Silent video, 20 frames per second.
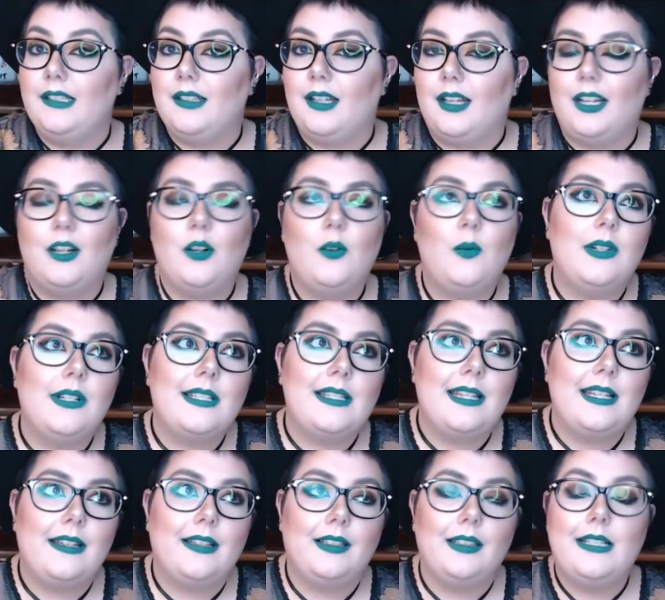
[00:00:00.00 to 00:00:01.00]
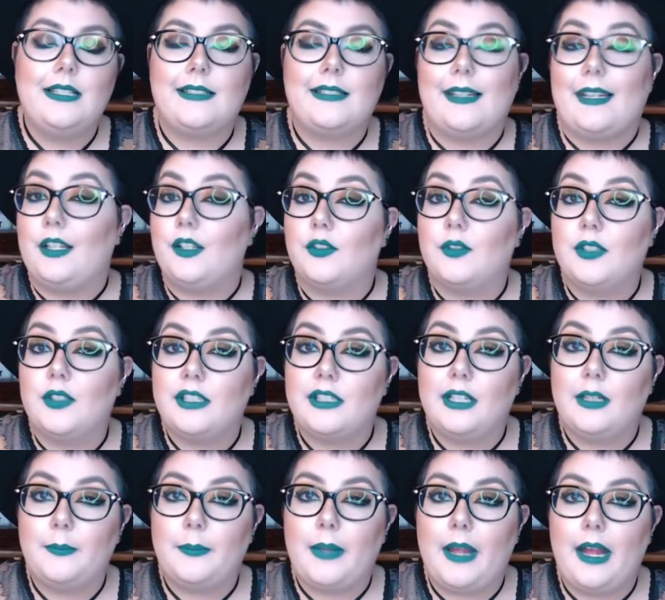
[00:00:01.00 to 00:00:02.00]
don't want to say the least
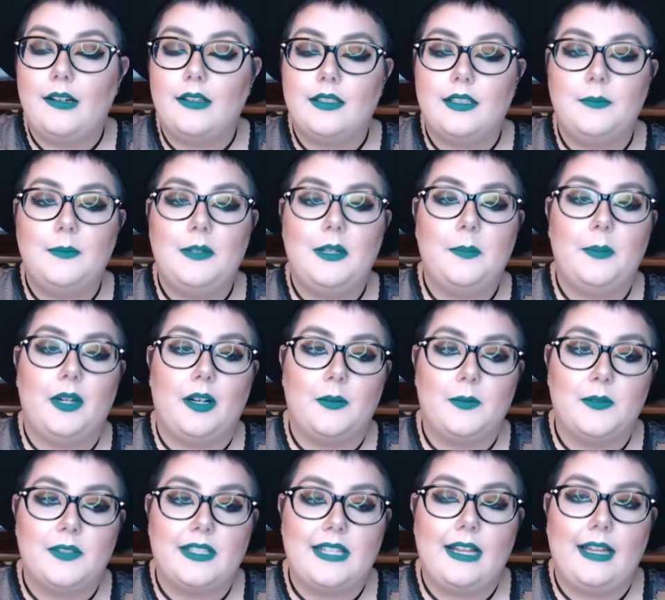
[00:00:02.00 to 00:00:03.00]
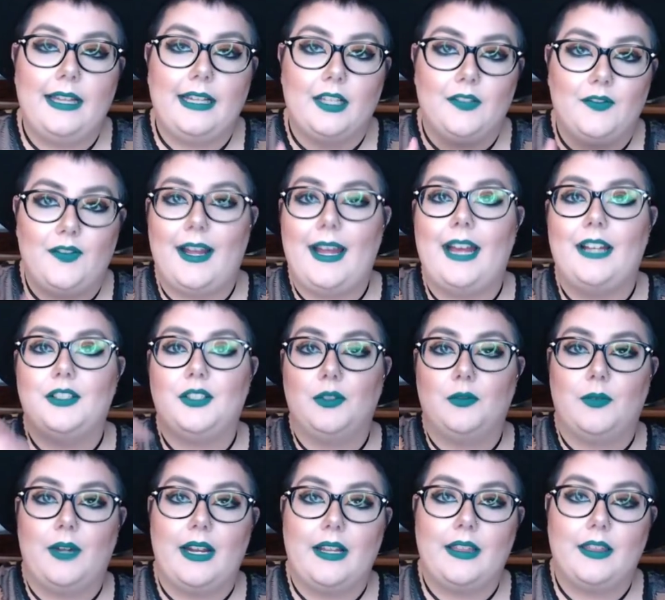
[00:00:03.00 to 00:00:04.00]
interesting palette to me, but I will say like if I had to
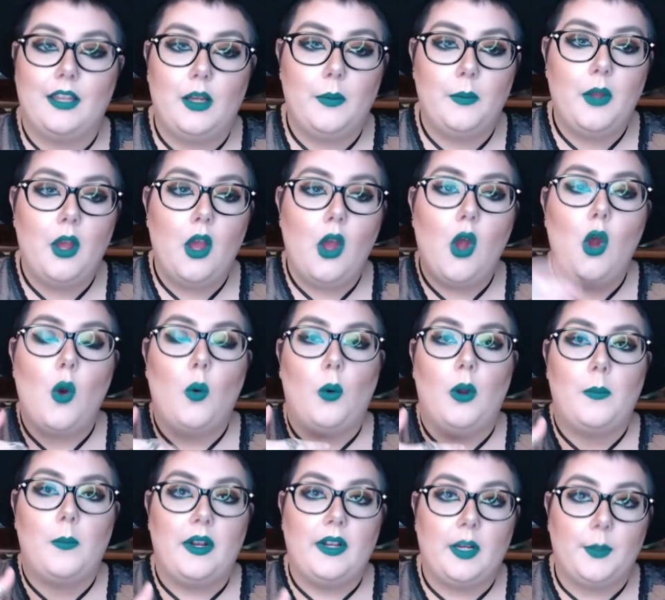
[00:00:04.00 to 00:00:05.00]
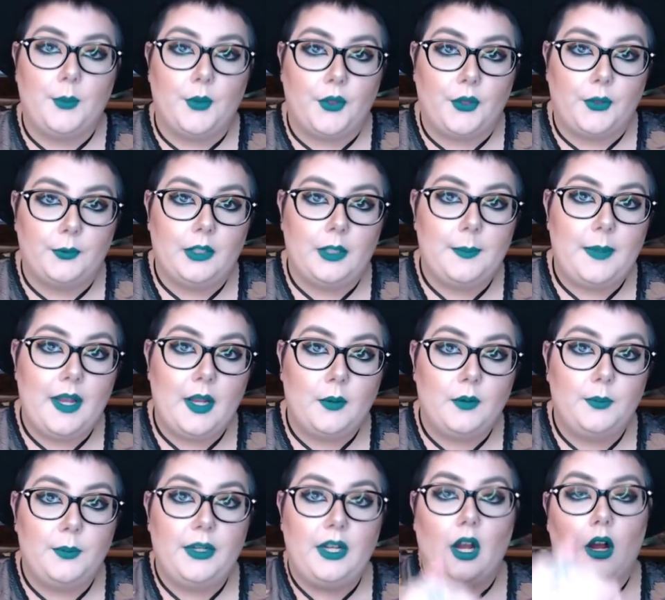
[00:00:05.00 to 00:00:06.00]
rate them, what my number 3 pick
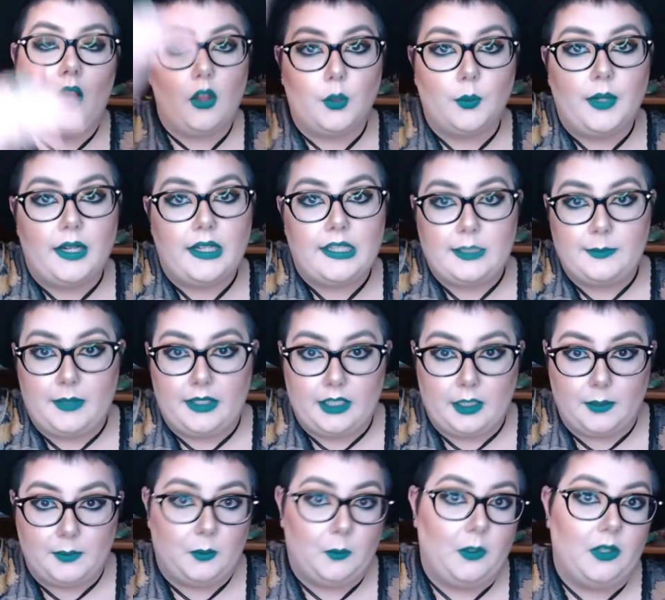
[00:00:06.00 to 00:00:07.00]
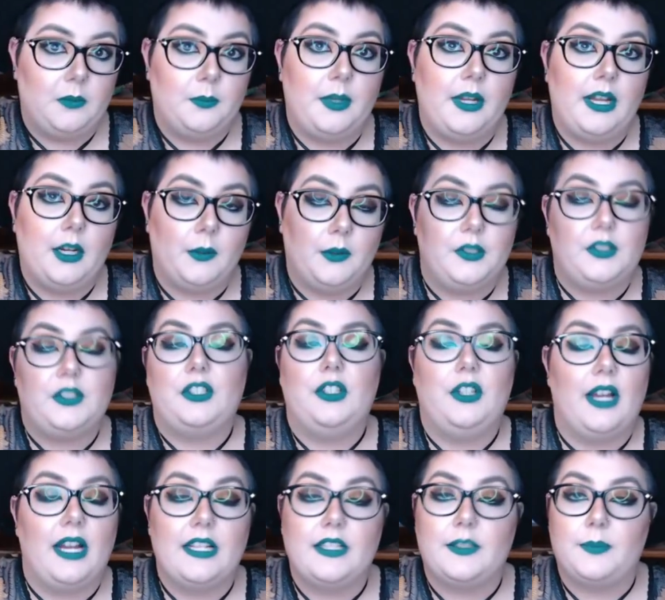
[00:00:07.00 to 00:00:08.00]
would be all the way to my number 1 pick, which you
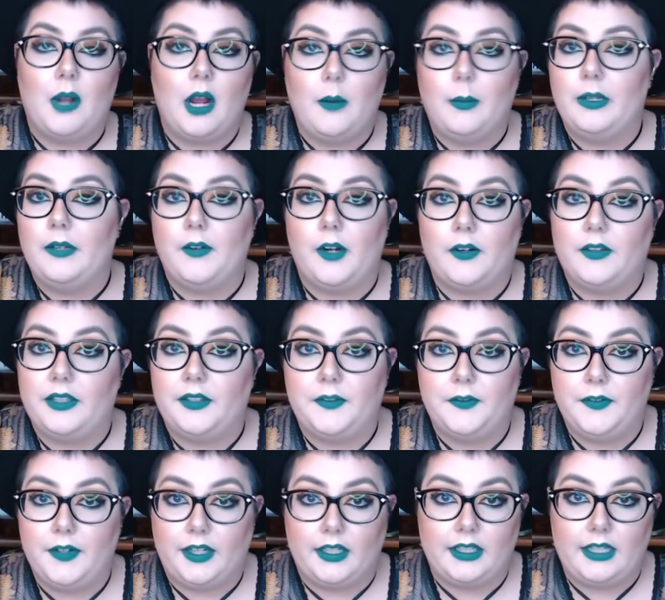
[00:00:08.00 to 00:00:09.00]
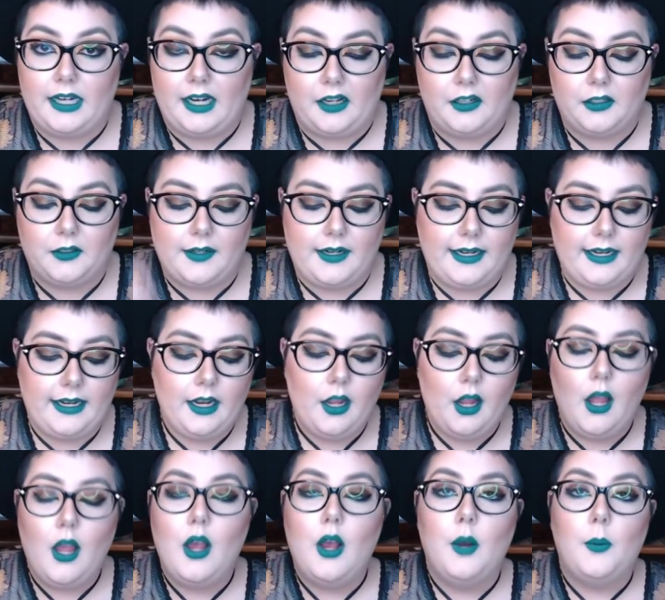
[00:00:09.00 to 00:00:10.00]
guys probably have already figured it out already.
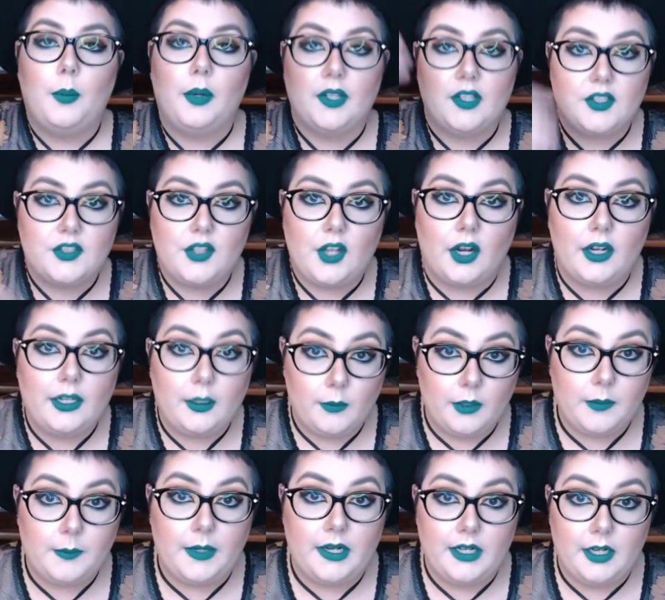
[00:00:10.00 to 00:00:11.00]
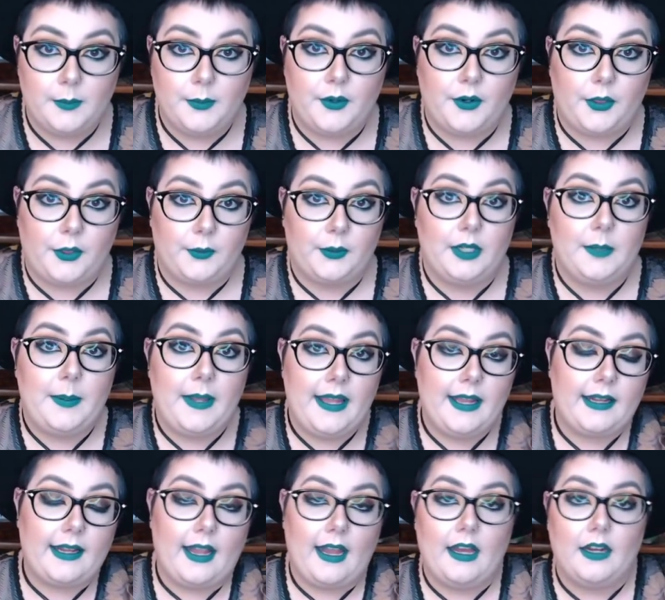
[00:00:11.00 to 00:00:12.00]
But starting with my number 3 pick out